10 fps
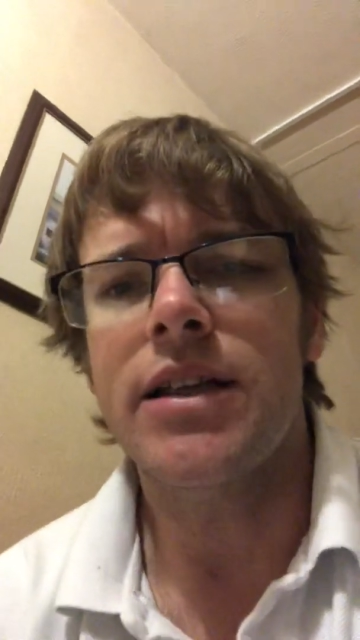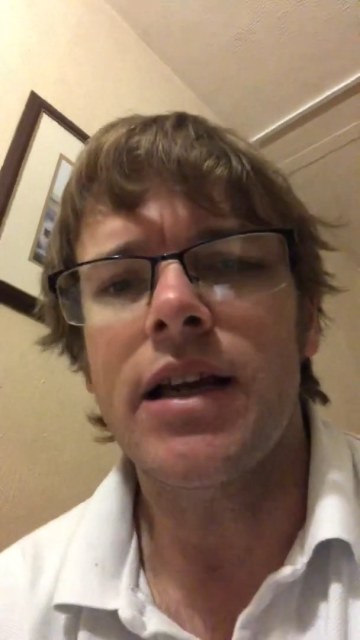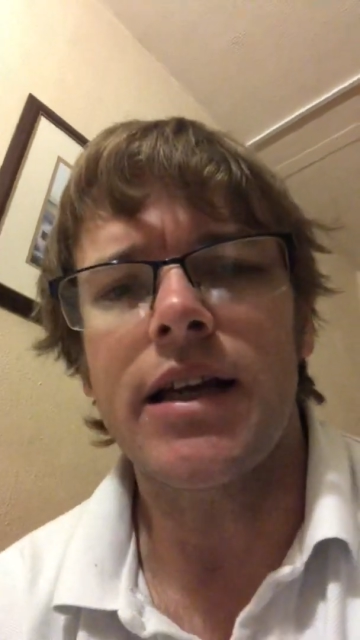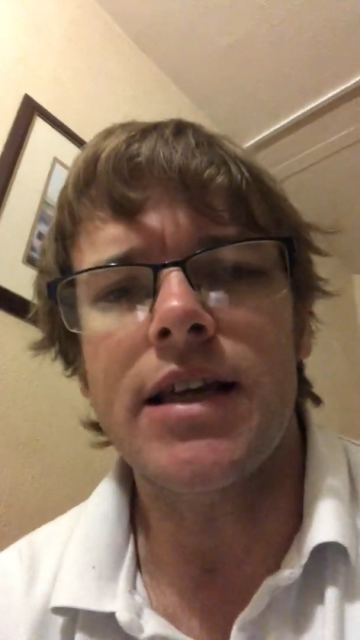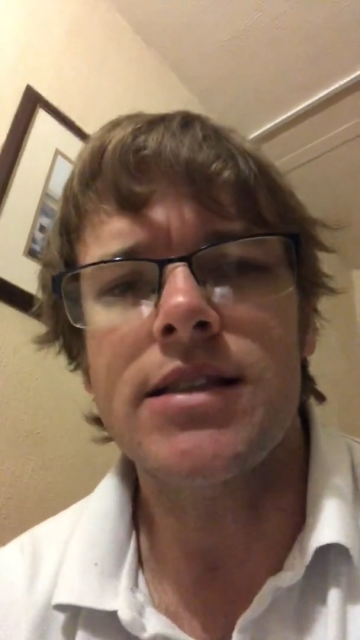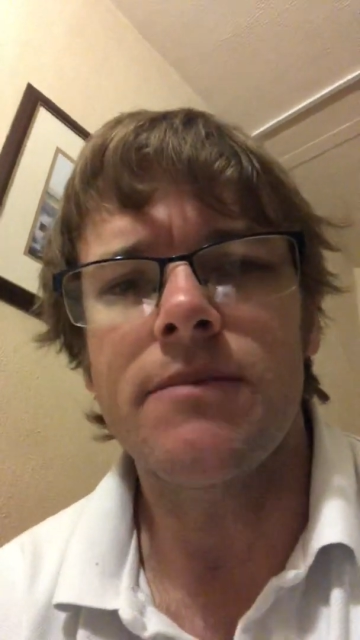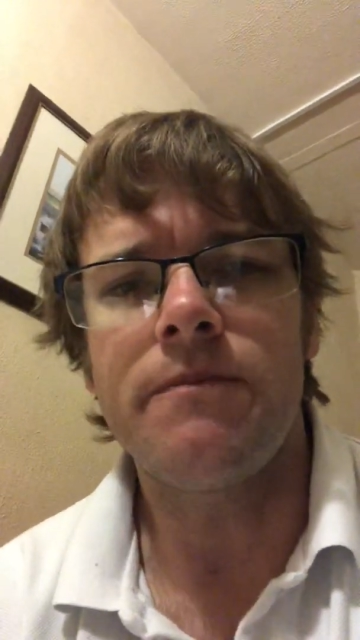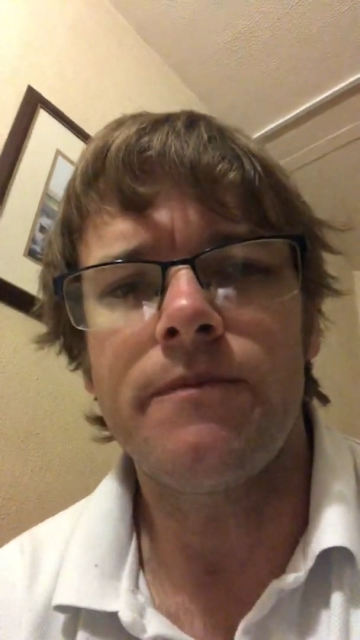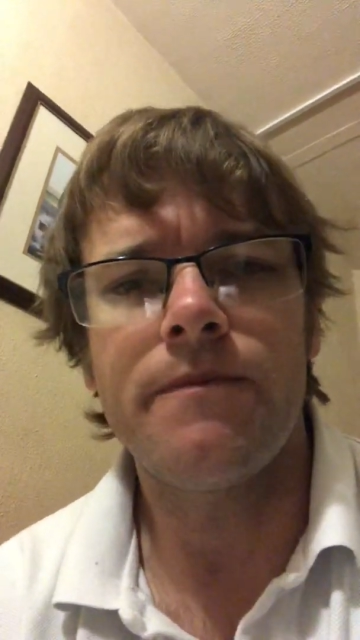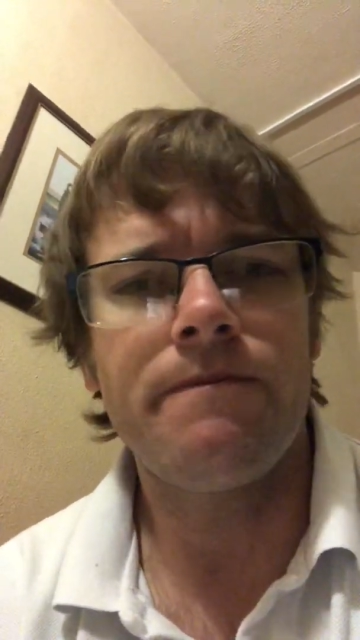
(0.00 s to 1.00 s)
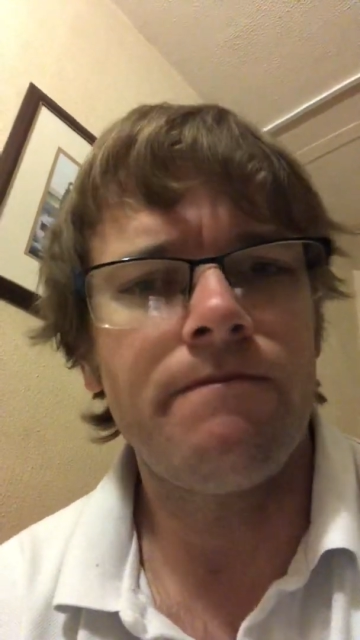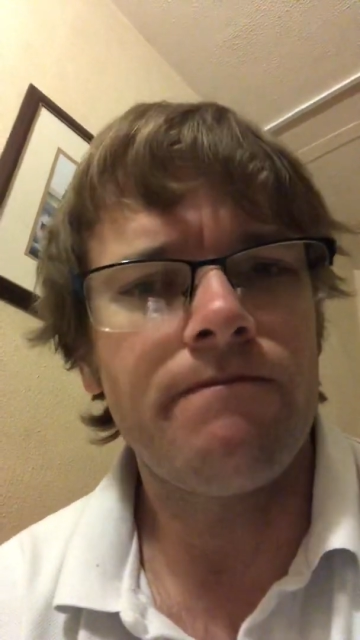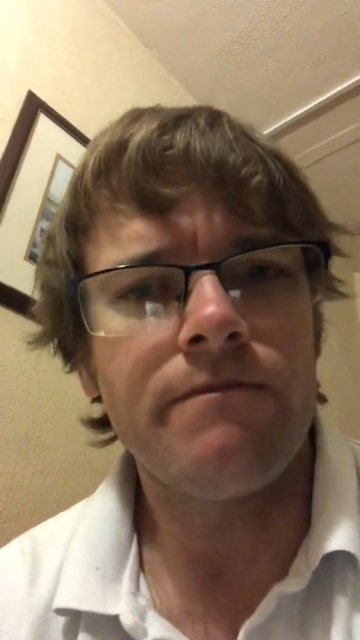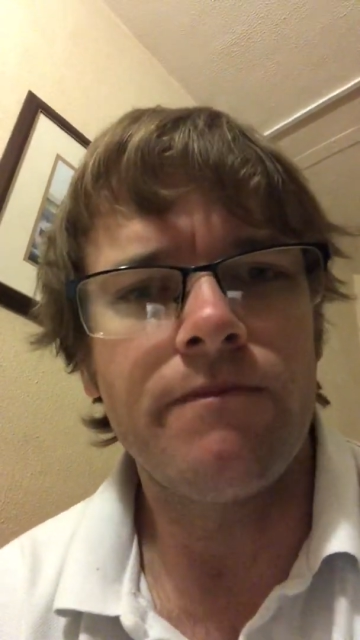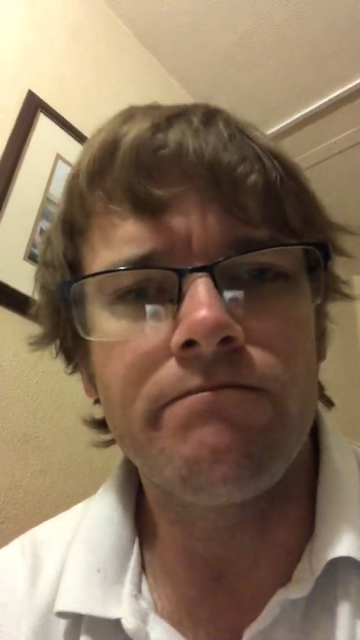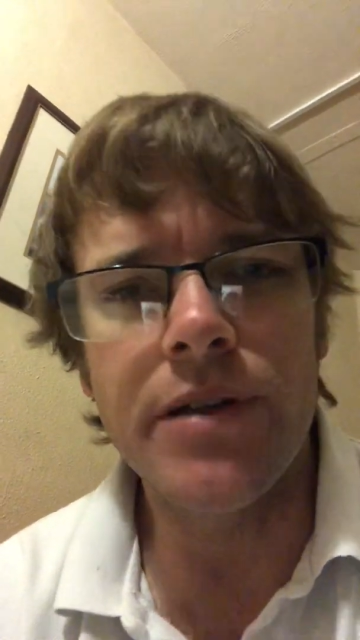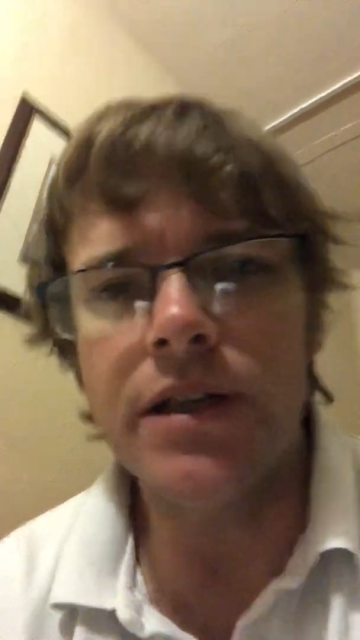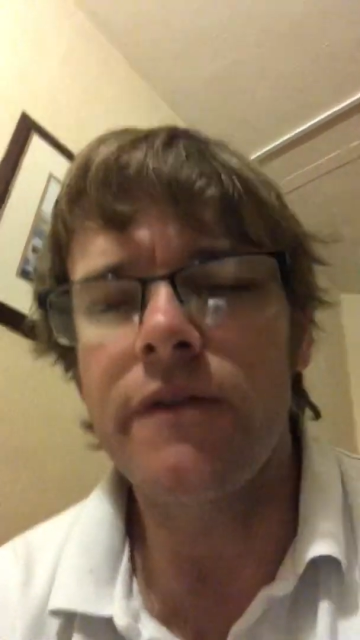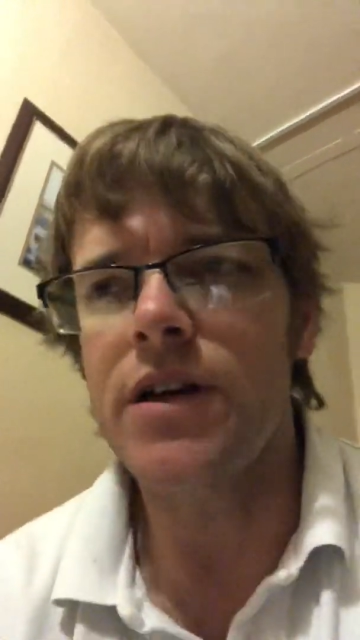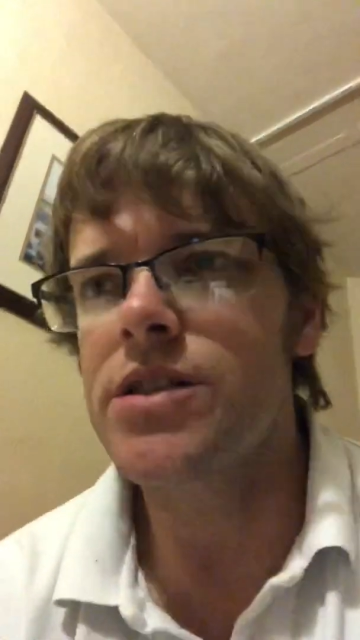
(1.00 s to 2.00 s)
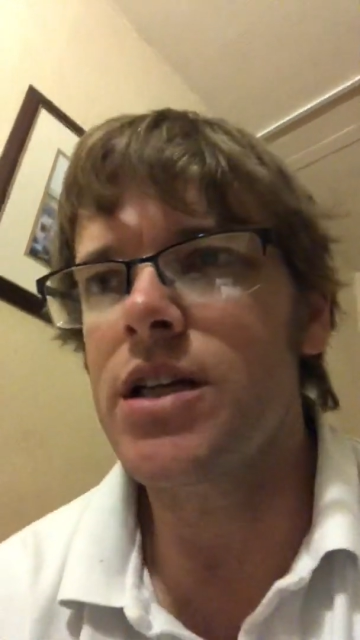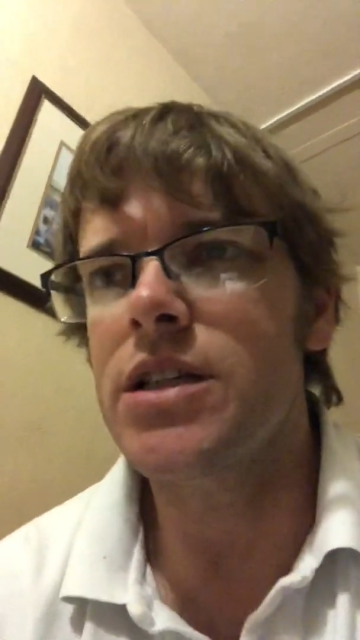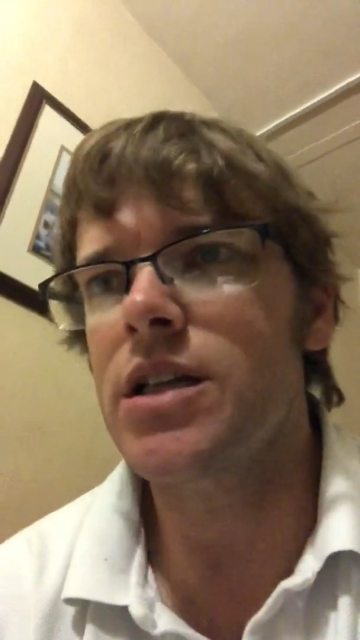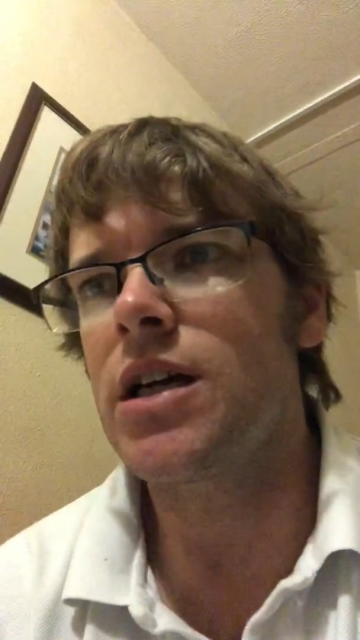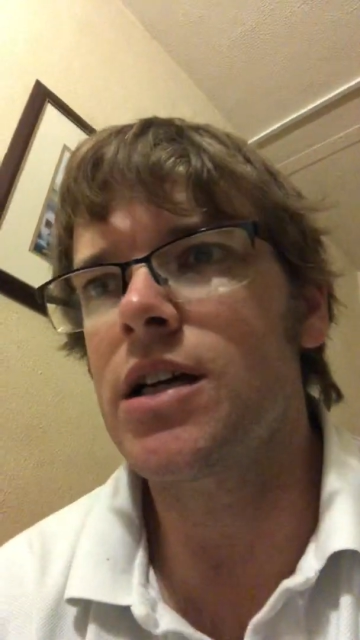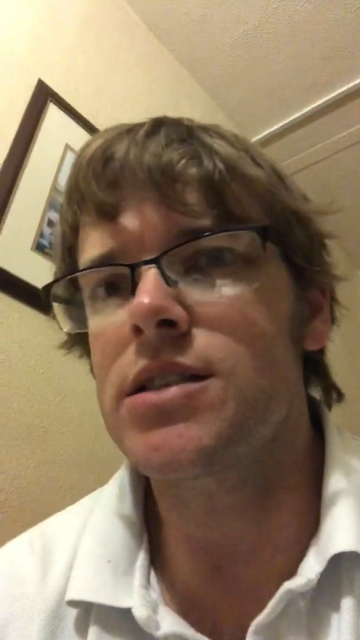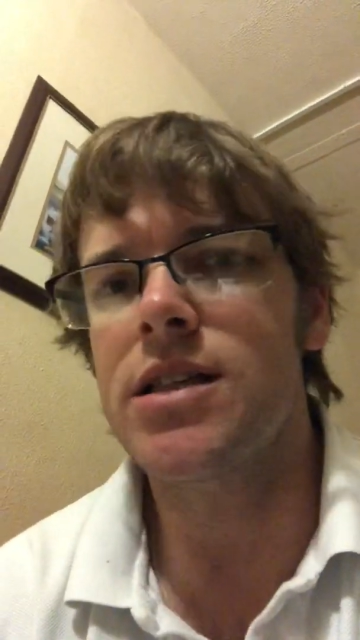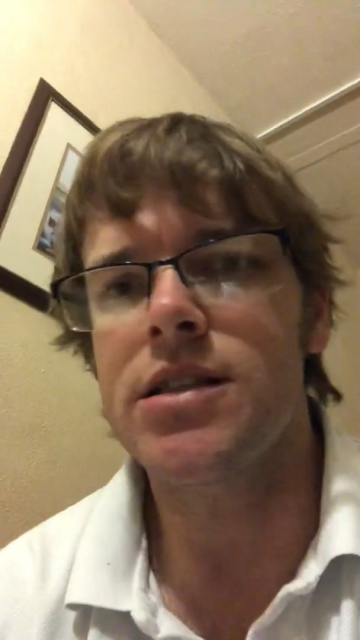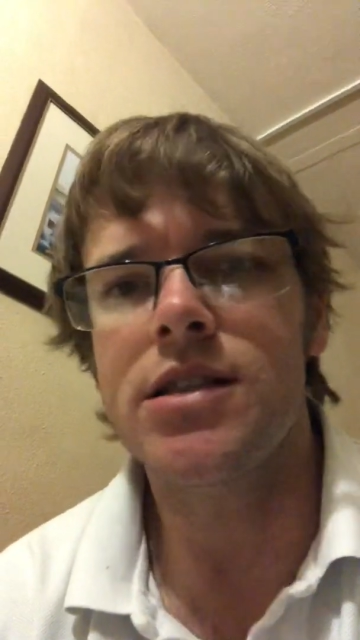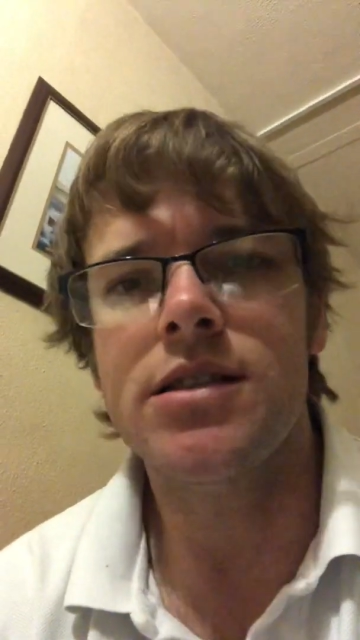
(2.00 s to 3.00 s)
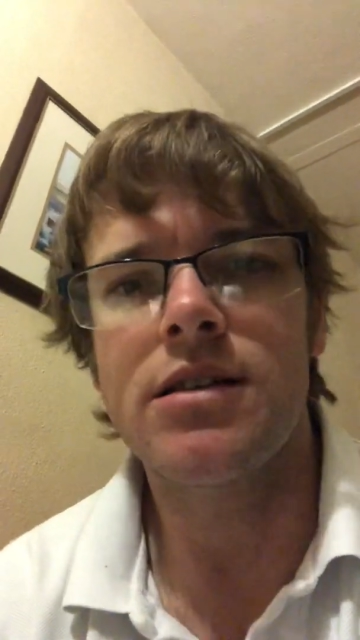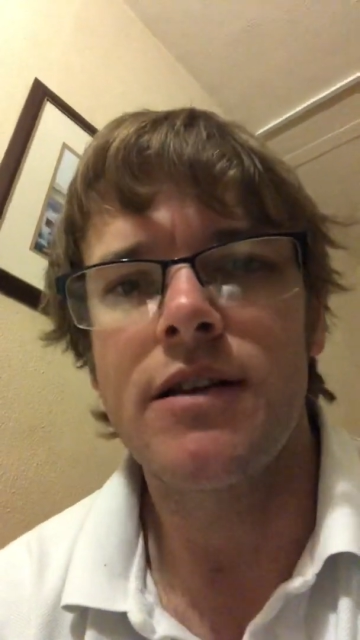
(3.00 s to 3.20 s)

I guess big frustration, like I said, is just